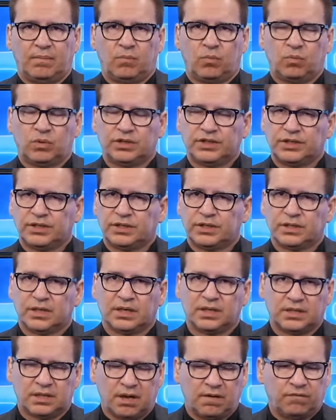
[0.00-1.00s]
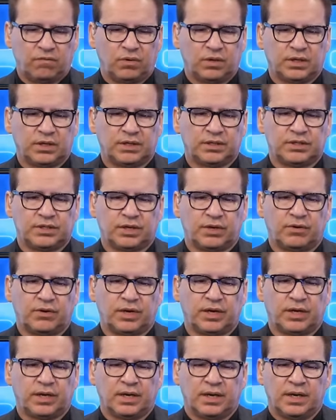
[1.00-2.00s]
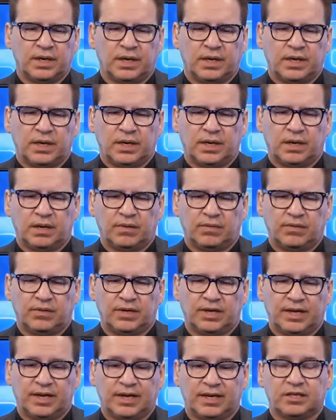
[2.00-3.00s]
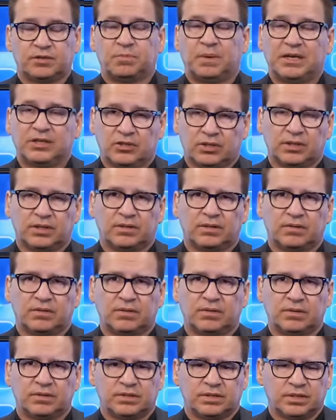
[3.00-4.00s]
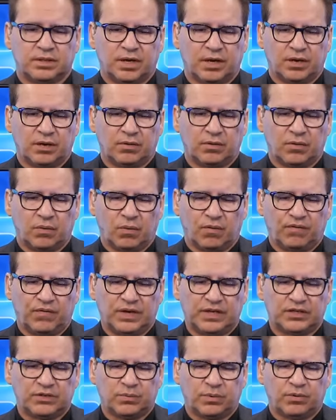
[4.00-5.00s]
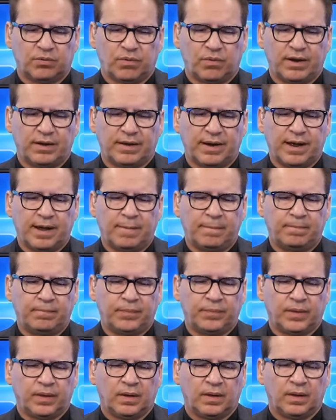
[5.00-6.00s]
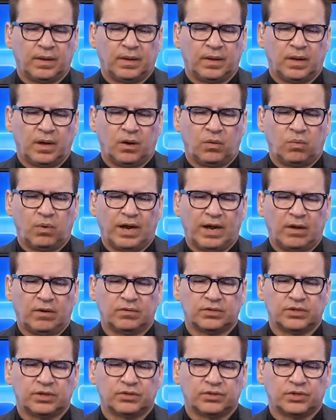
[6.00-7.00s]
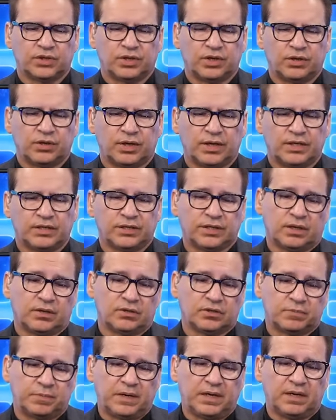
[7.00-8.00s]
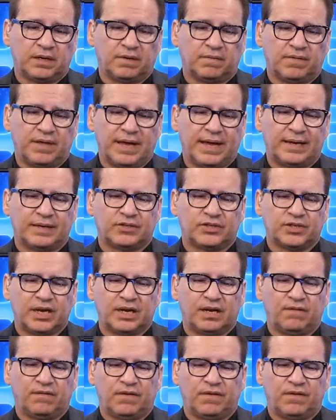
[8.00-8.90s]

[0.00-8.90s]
which is a tough one considering especially the scenario that we're faced with right now around Social Security. So speaking of that, shaky